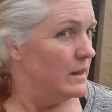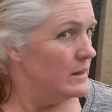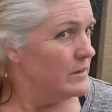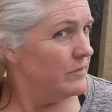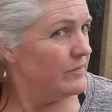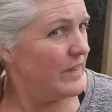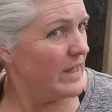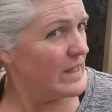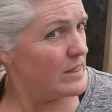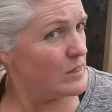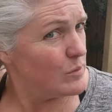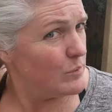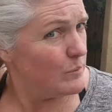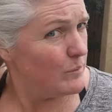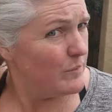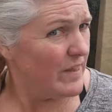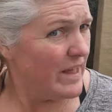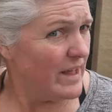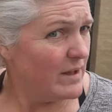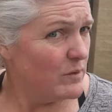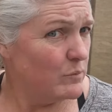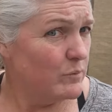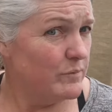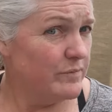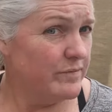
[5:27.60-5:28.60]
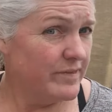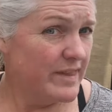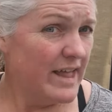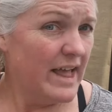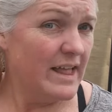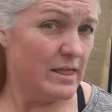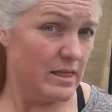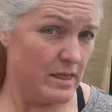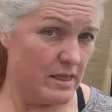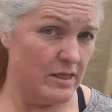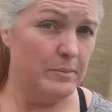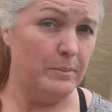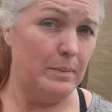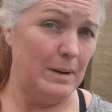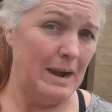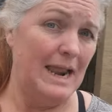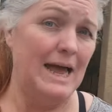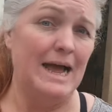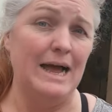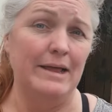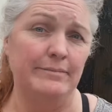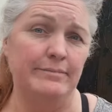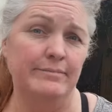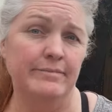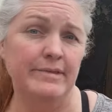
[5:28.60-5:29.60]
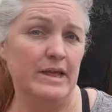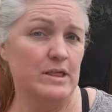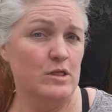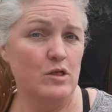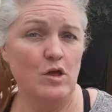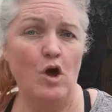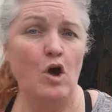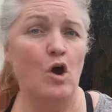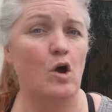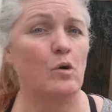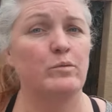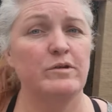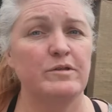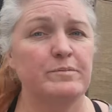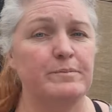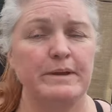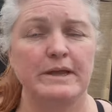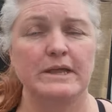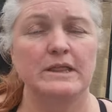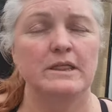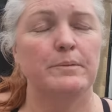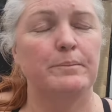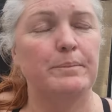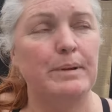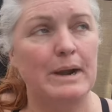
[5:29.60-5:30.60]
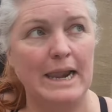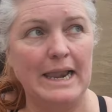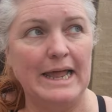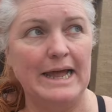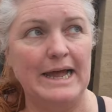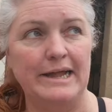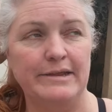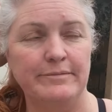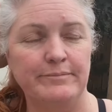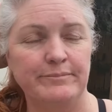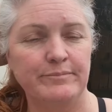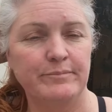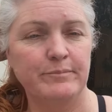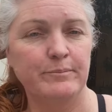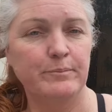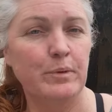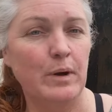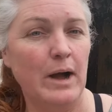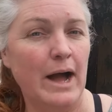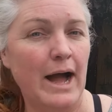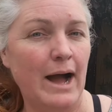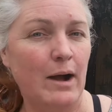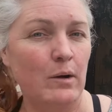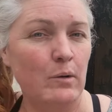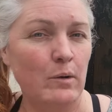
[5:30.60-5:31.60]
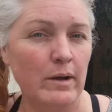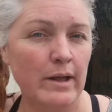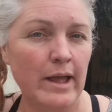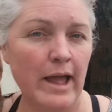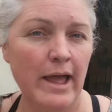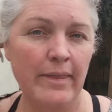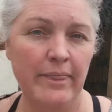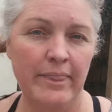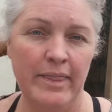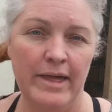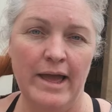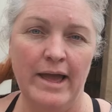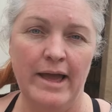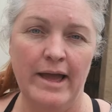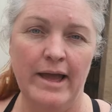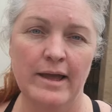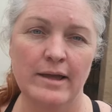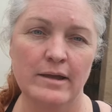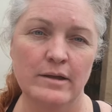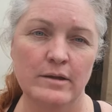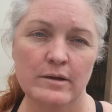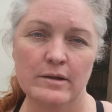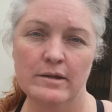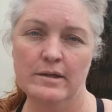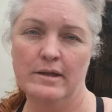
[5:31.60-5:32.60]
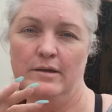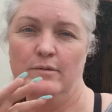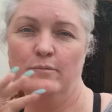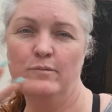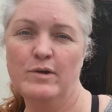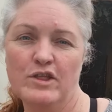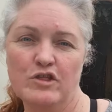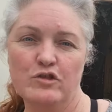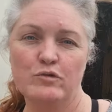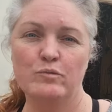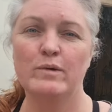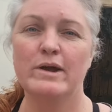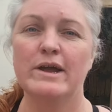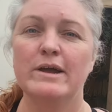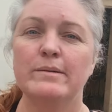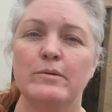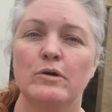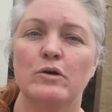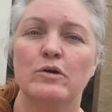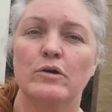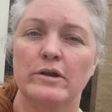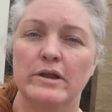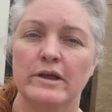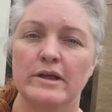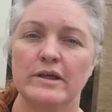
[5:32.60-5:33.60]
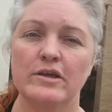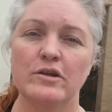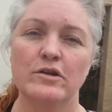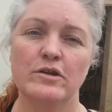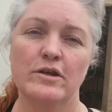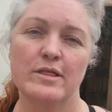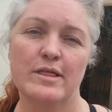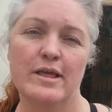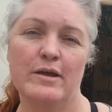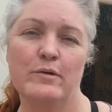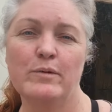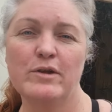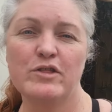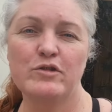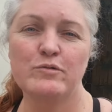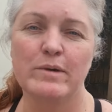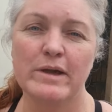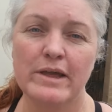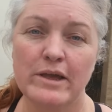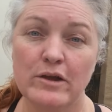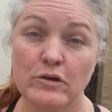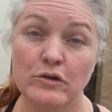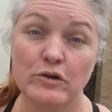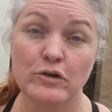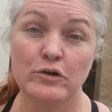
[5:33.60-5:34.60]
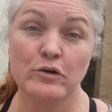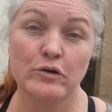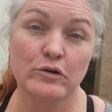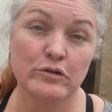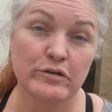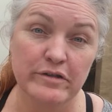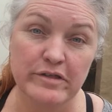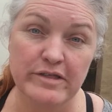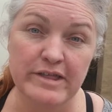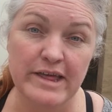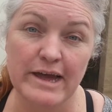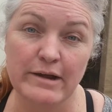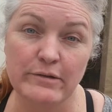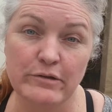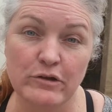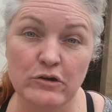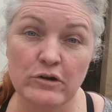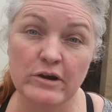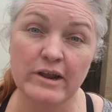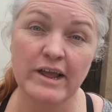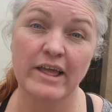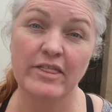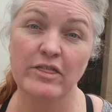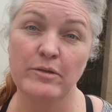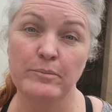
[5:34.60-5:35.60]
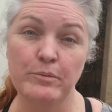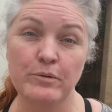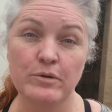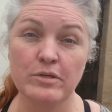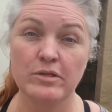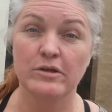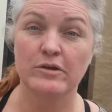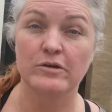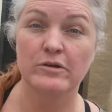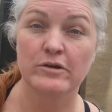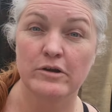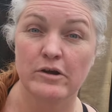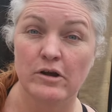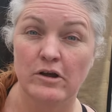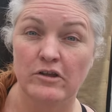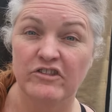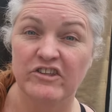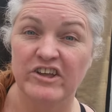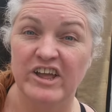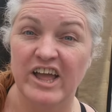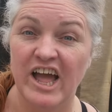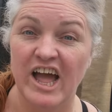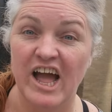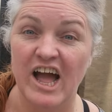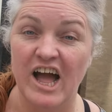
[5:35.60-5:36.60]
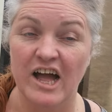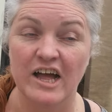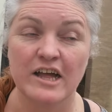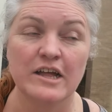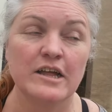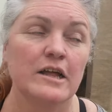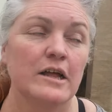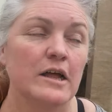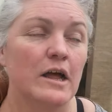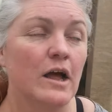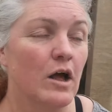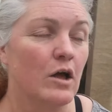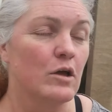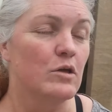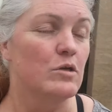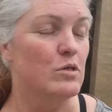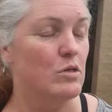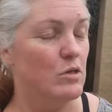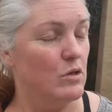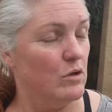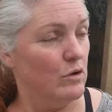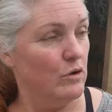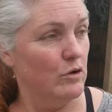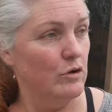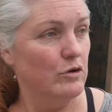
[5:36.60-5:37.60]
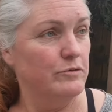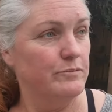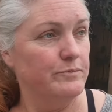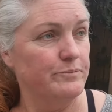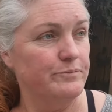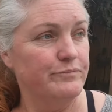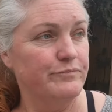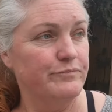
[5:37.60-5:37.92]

that's that that's the plan that's always been the plan but how i'll get there which way am i gonna you know it's like which way you're gonna go to town you're gonna get the bus you're gonna go in the car so